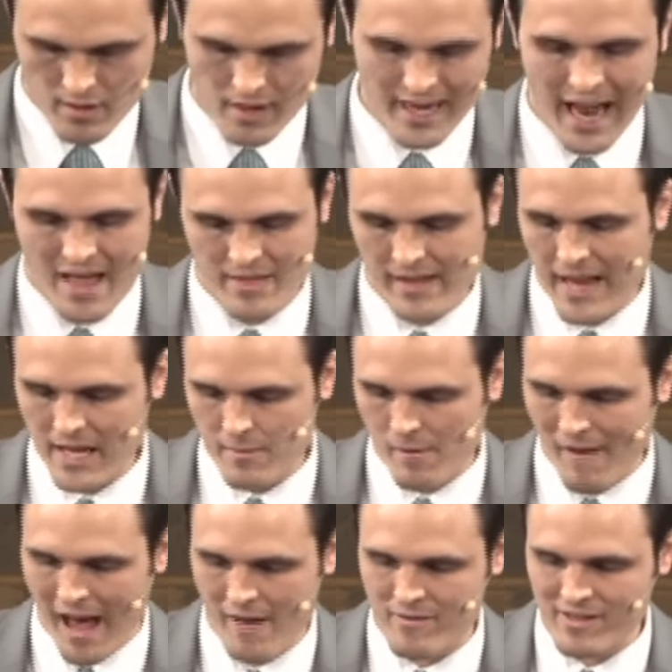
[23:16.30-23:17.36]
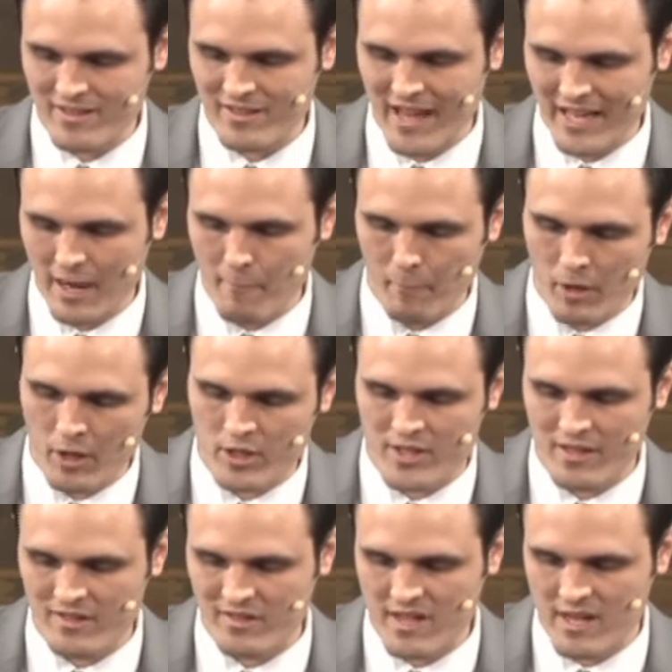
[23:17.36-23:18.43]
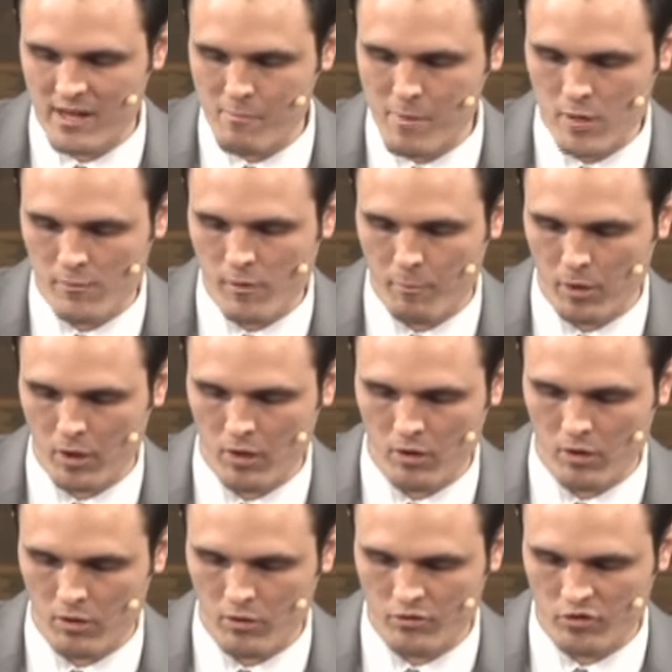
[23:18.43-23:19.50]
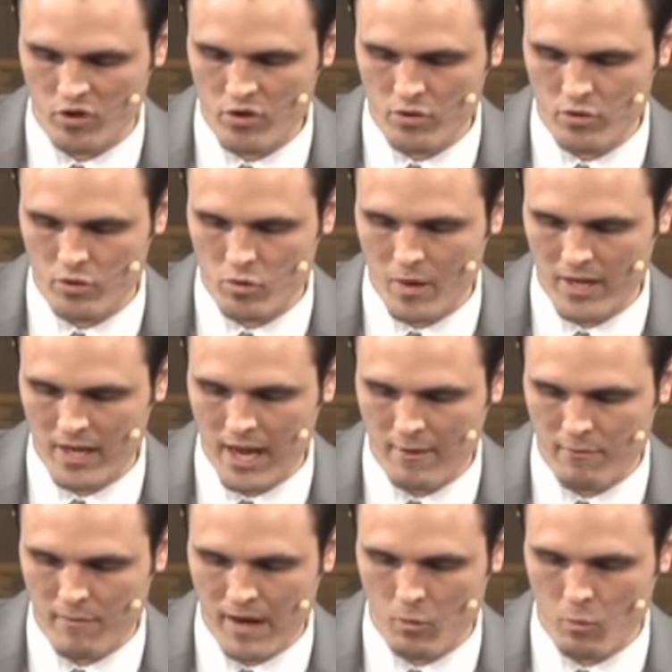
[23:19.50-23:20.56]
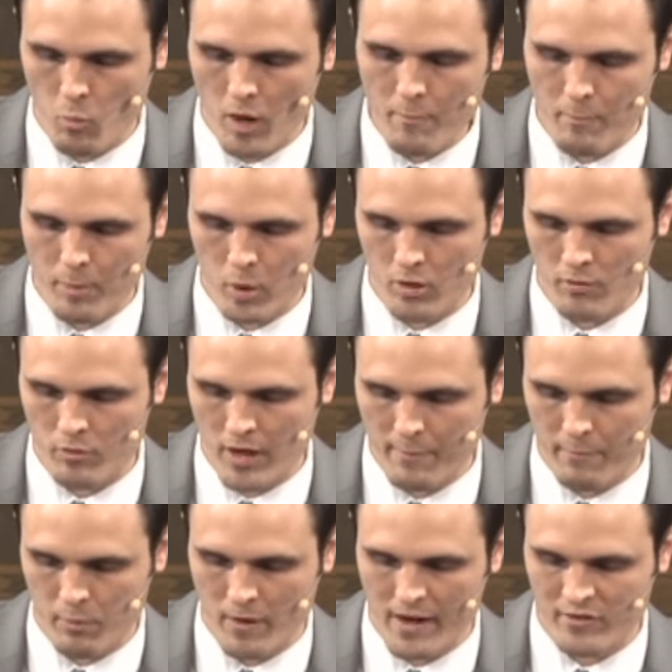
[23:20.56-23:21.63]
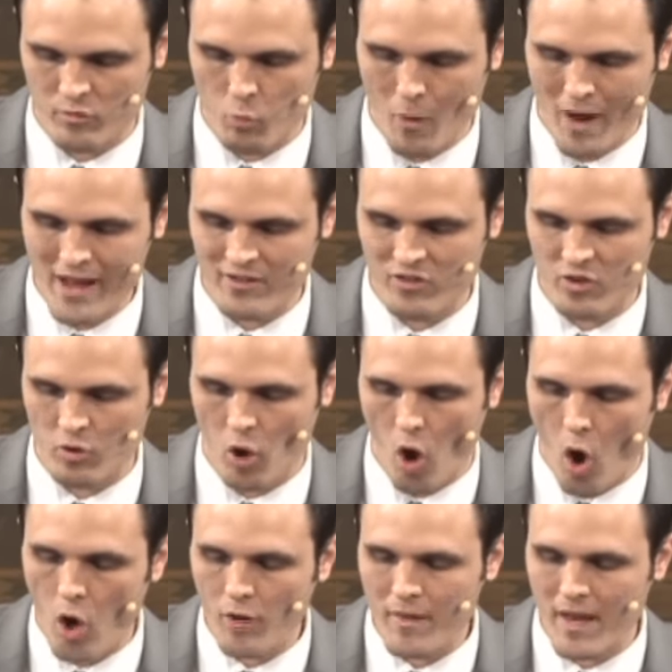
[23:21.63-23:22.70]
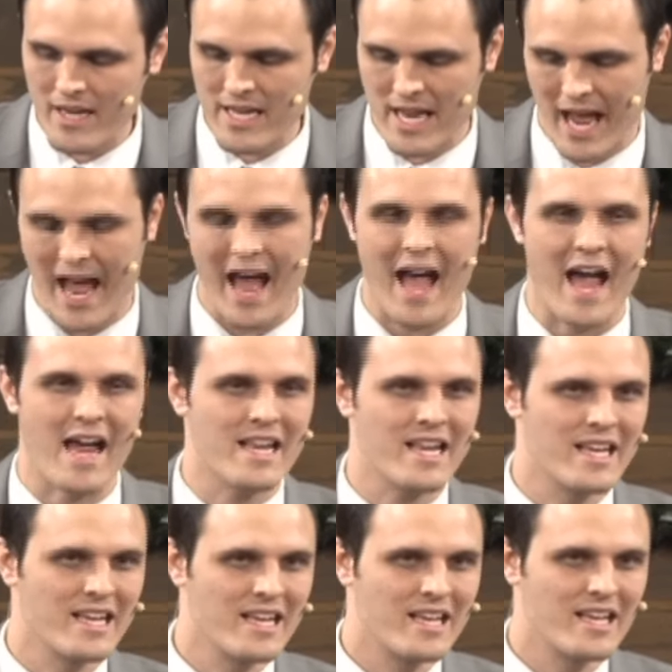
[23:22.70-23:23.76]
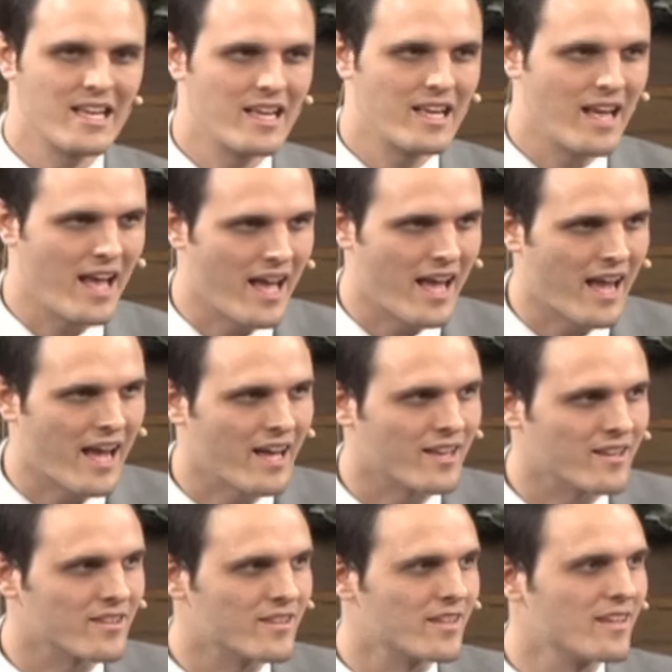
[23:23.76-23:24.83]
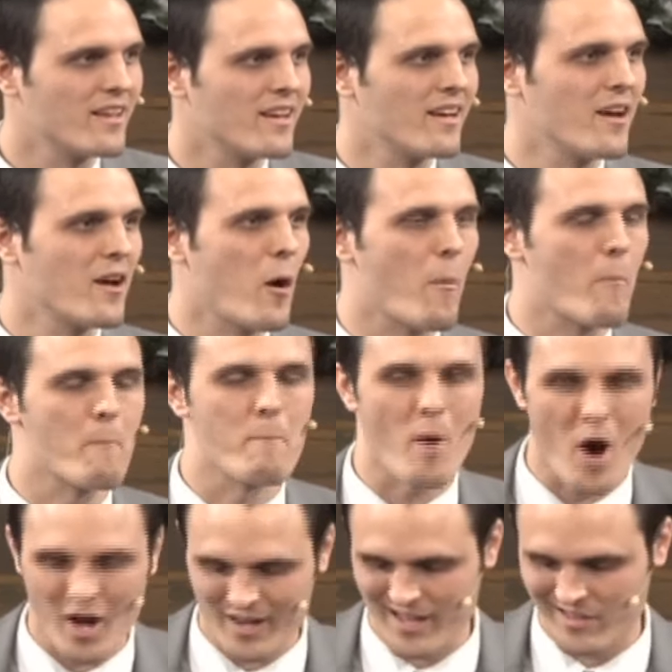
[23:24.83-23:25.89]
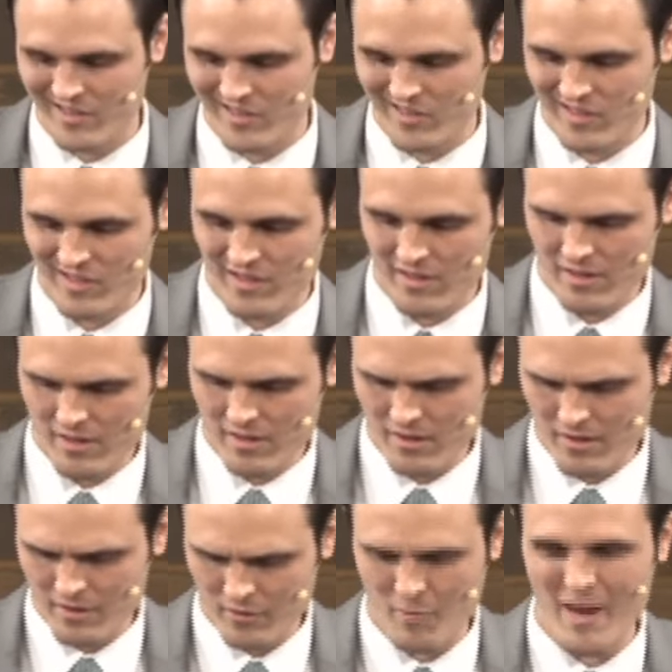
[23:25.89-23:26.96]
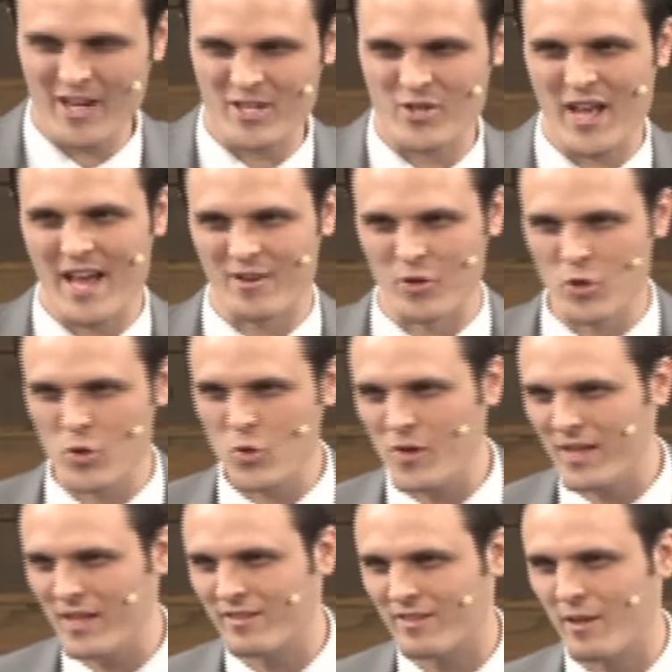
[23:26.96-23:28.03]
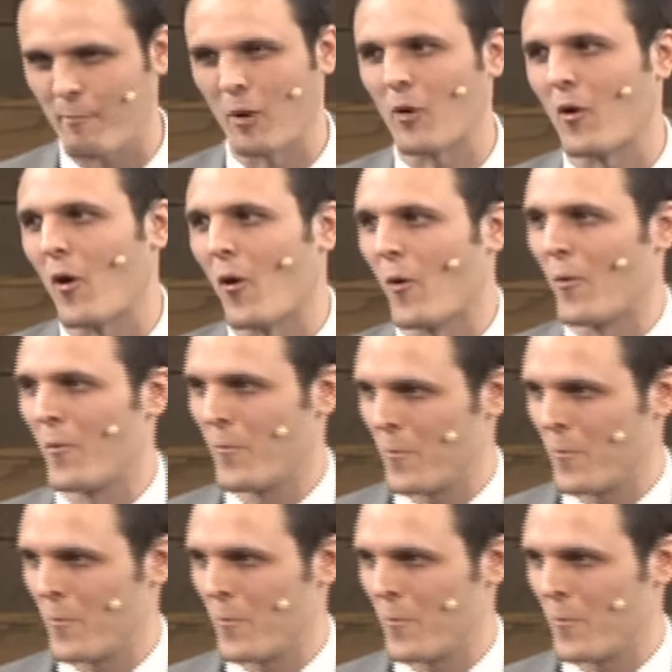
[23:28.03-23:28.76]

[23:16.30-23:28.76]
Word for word: Again, the kingdom of heaven is like a merchant seeking beautiful pearls, who, when he had found one pearl of great price, went and sold all that he had and bought it. Let me ask you again who is the pearl?